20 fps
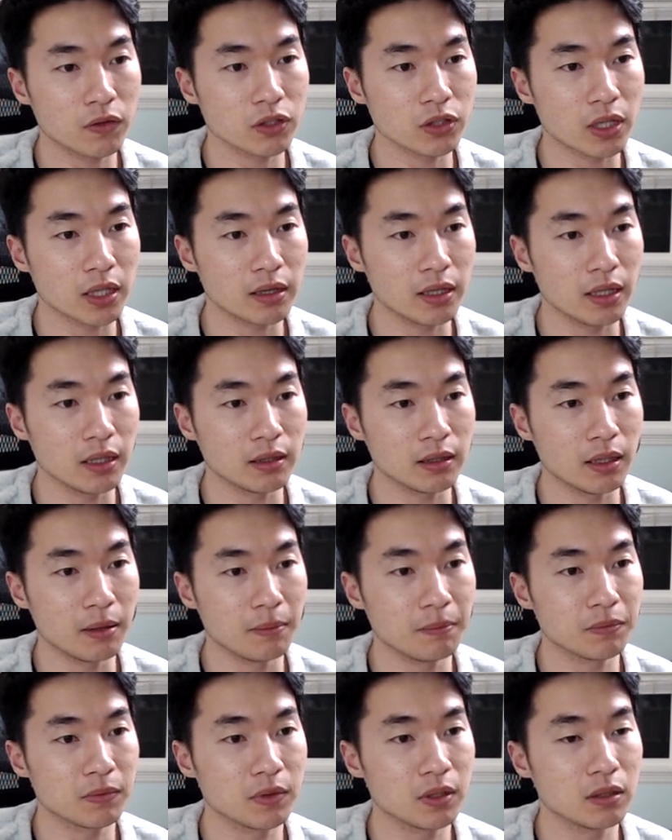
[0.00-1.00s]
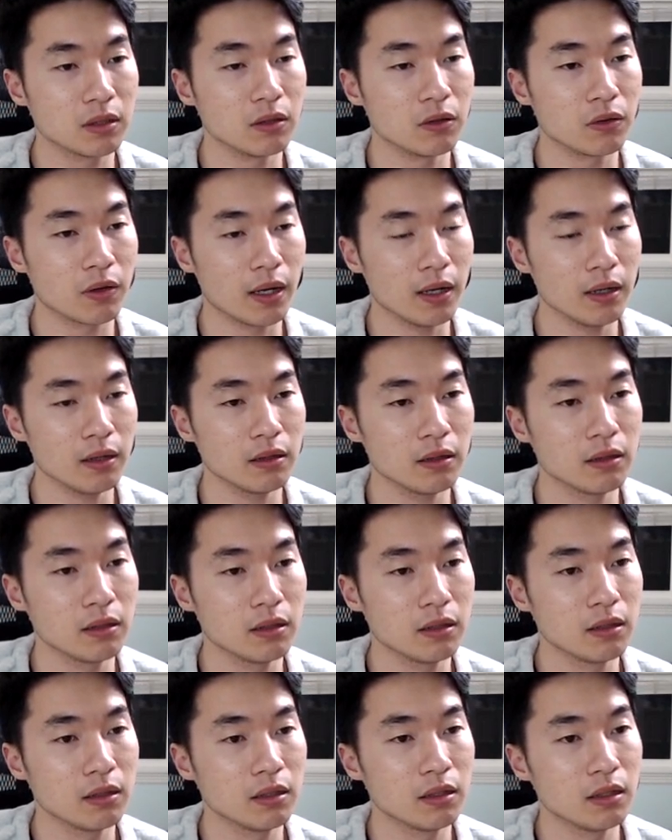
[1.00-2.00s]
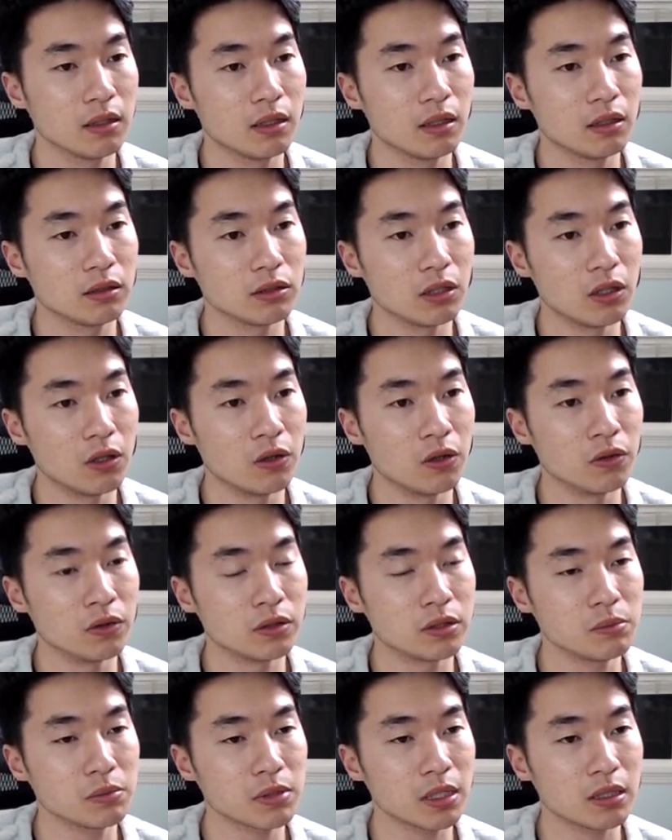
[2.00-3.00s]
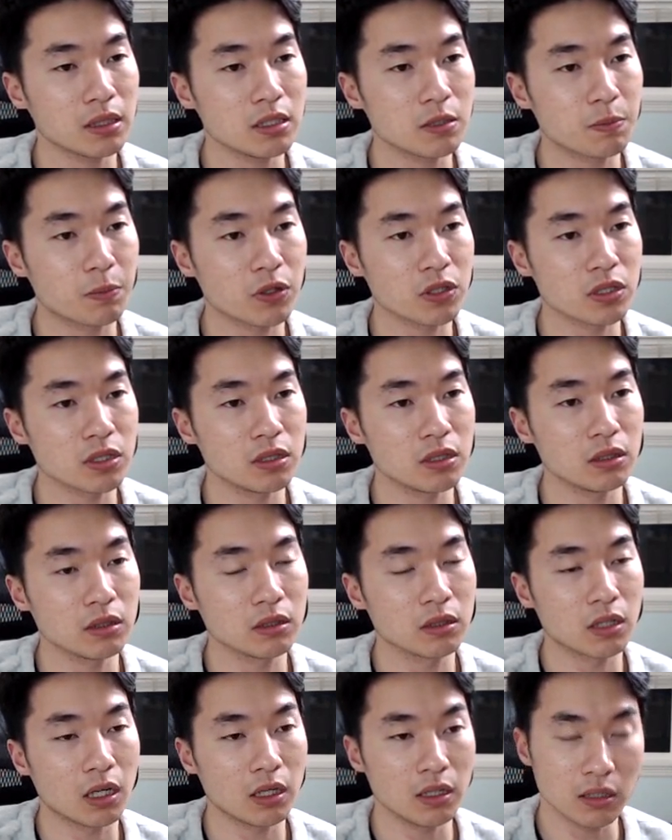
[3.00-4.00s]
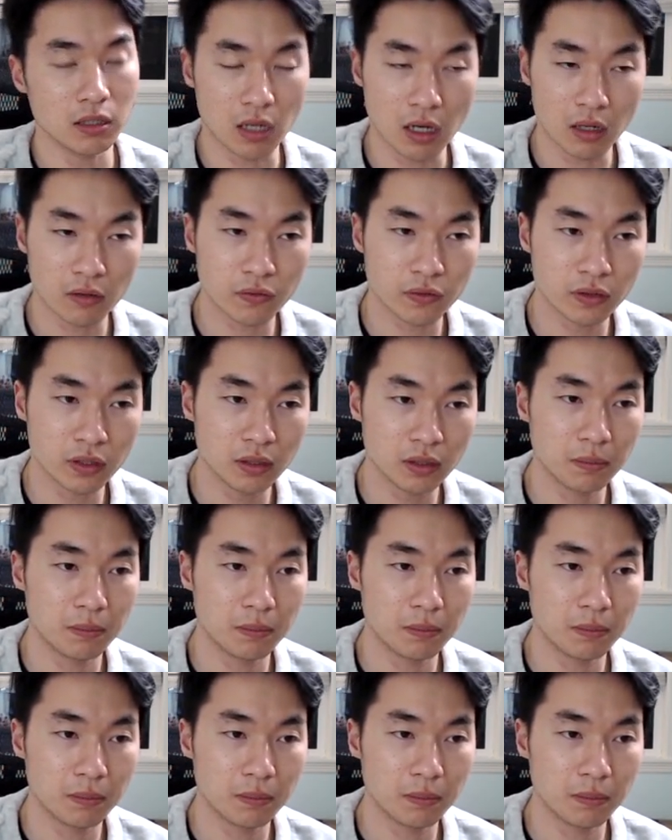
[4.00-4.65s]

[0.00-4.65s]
so I thanked them. Okay, so it seems like this person got an offer